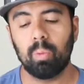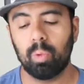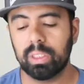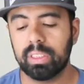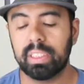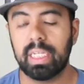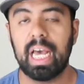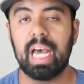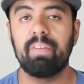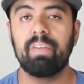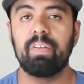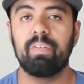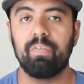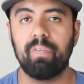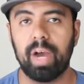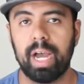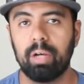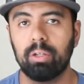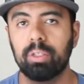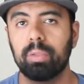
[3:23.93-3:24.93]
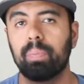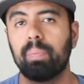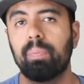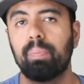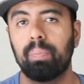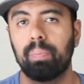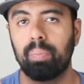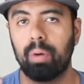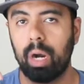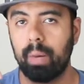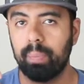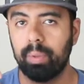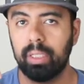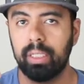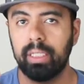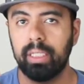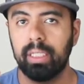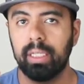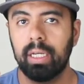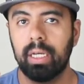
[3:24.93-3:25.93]
once I have it filed
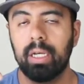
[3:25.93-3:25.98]
properly,